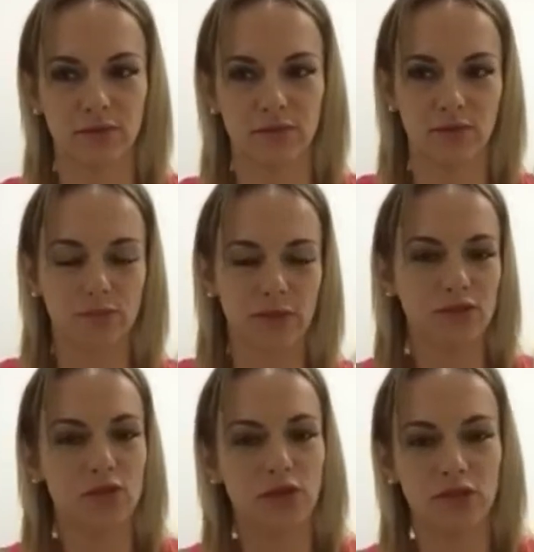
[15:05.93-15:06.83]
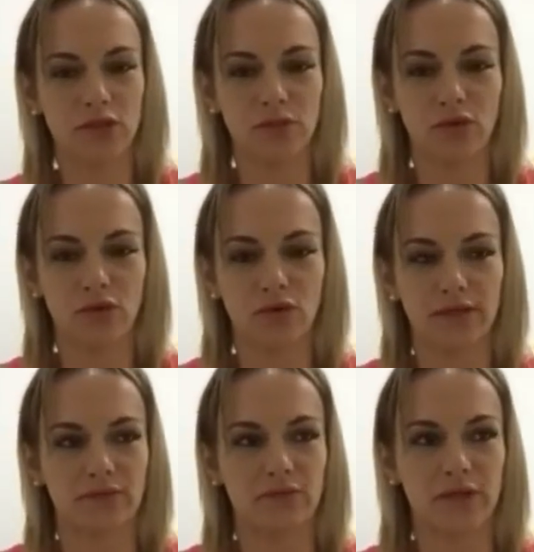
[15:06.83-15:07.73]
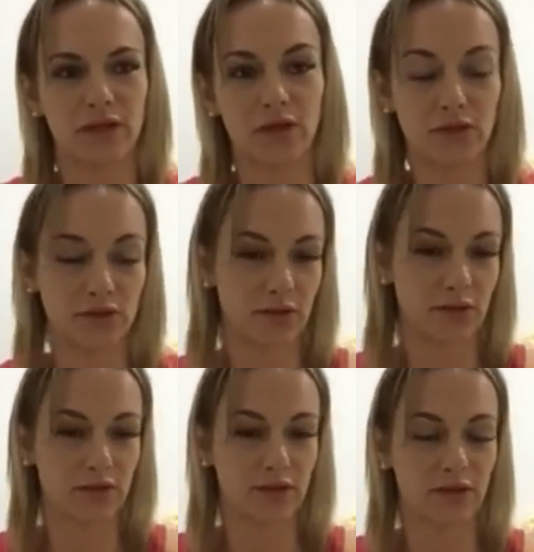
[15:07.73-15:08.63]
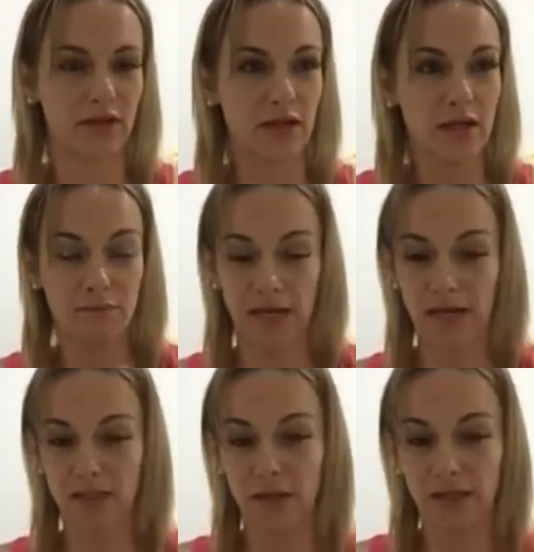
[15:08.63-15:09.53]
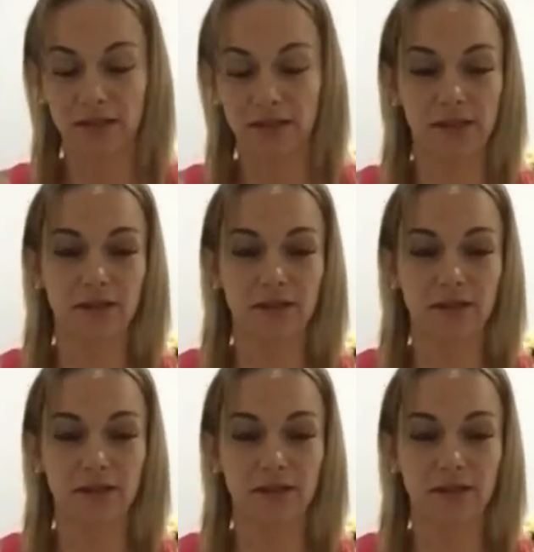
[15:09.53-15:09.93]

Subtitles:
would have been a turning point for me to go so bad mentally.